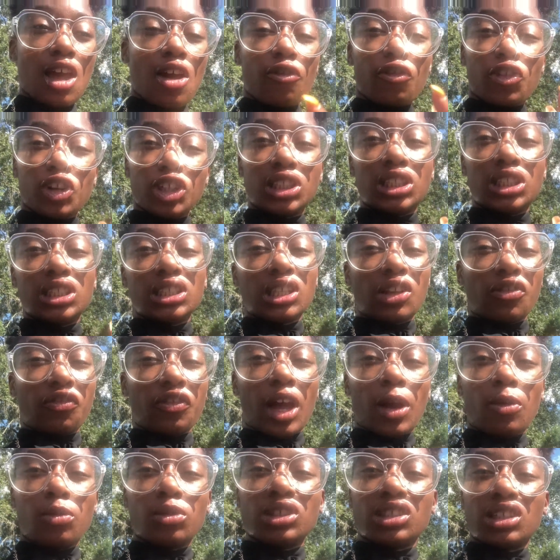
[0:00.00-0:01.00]
versus if
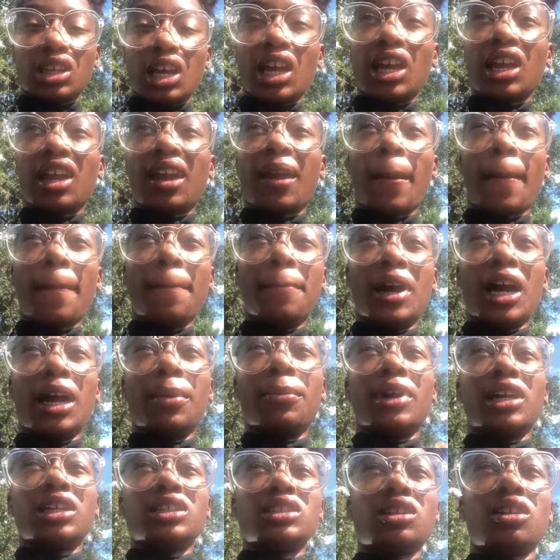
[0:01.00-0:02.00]
I was like by
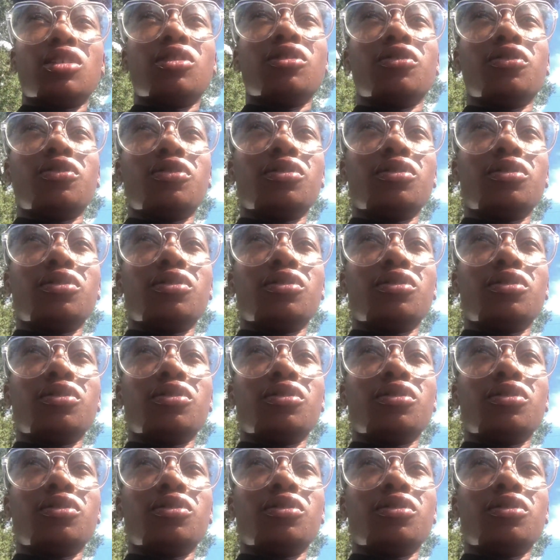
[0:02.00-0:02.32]
myself.